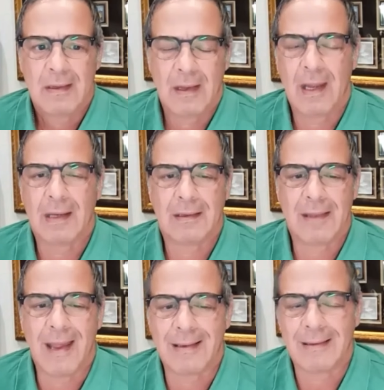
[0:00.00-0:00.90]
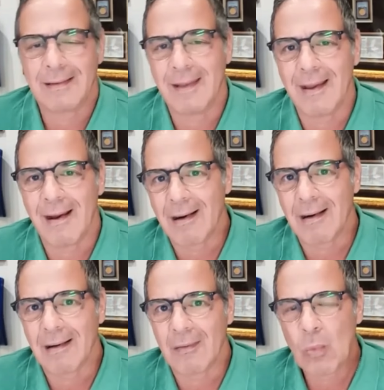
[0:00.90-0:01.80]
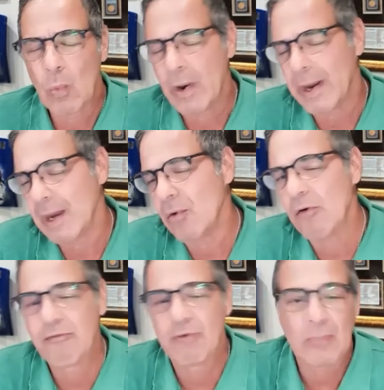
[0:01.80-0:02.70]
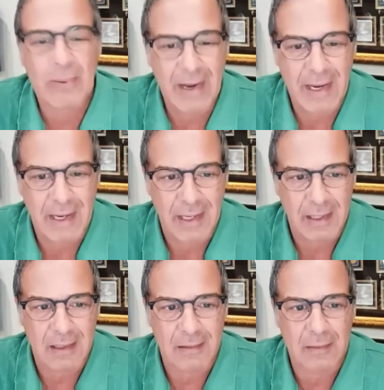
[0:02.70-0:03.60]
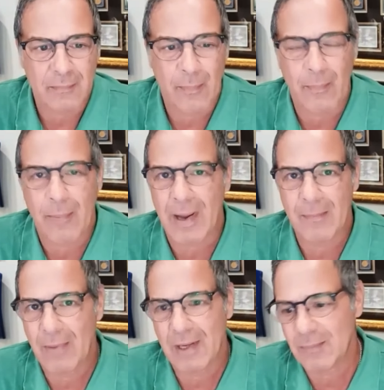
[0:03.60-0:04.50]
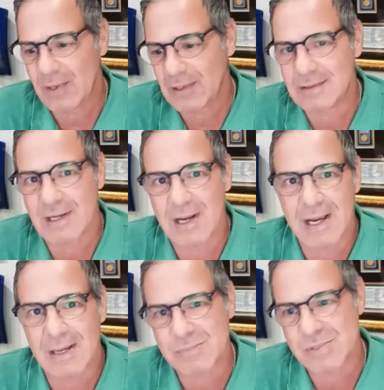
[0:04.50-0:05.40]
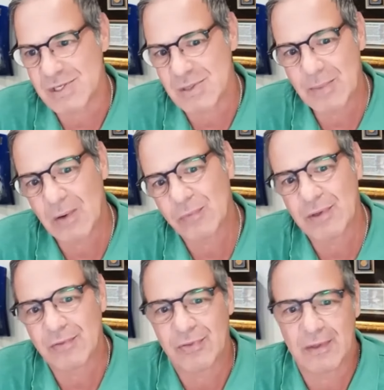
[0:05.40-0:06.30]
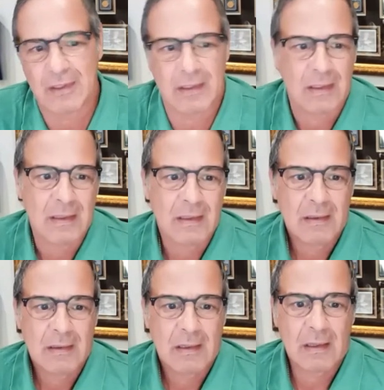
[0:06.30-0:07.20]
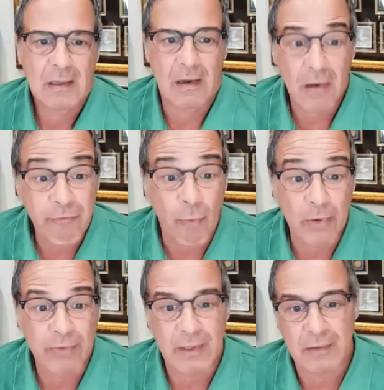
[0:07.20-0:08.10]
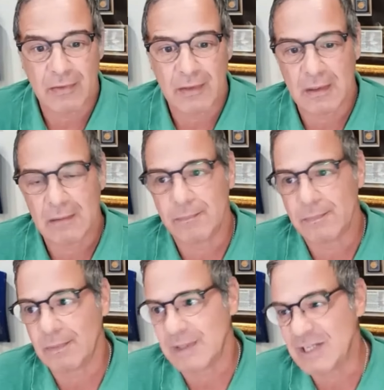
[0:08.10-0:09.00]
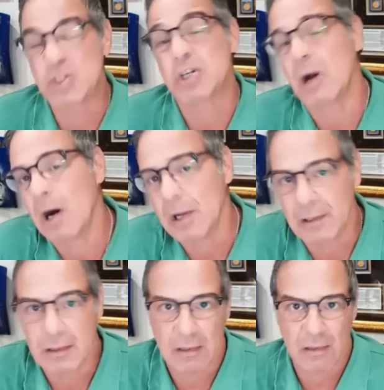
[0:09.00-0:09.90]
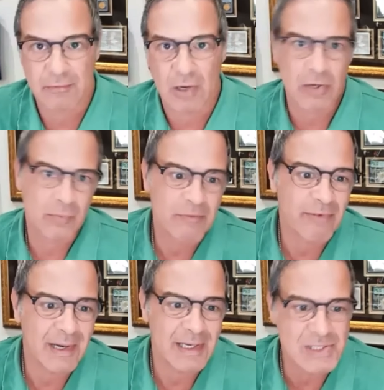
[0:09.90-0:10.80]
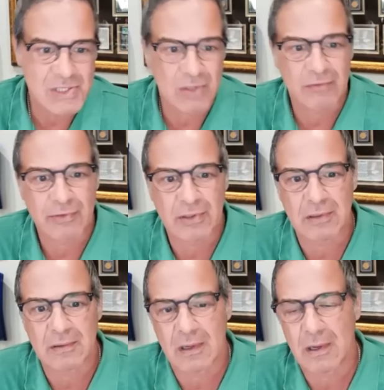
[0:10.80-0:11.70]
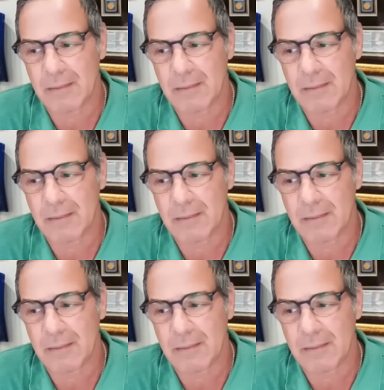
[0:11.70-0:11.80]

And that they are way overpaying by many, many times the amount that for each ton of unrefined silver